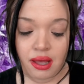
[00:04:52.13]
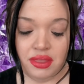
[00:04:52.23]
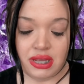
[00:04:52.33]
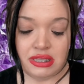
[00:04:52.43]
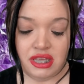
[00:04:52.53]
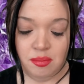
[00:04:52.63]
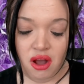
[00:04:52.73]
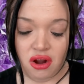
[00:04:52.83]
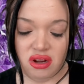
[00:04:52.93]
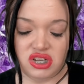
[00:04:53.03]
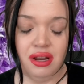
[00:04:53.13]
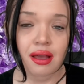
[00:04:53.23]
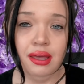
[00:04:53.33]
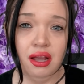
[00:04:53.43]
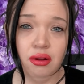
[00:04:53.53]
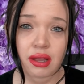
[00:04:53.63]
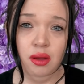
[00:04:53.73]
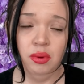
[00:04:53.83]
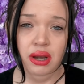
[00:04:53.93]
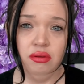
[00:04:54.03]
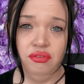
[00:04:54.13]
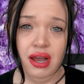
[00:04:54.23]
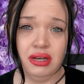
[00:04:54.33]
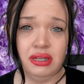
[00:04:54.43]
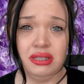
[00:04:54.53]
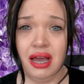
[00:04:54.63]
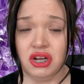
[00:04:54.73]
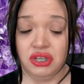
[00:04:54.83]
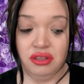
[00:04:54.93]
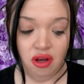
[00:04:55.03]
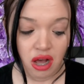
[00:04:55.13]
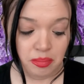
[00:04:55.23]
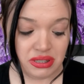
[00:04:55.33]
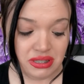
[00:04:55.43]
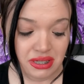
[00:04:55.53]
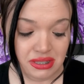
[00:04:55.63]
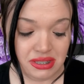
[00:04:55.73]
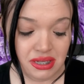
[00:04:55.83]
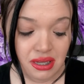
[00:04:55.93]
They can seem harsh and uncaring when in fact it's actually the opposite.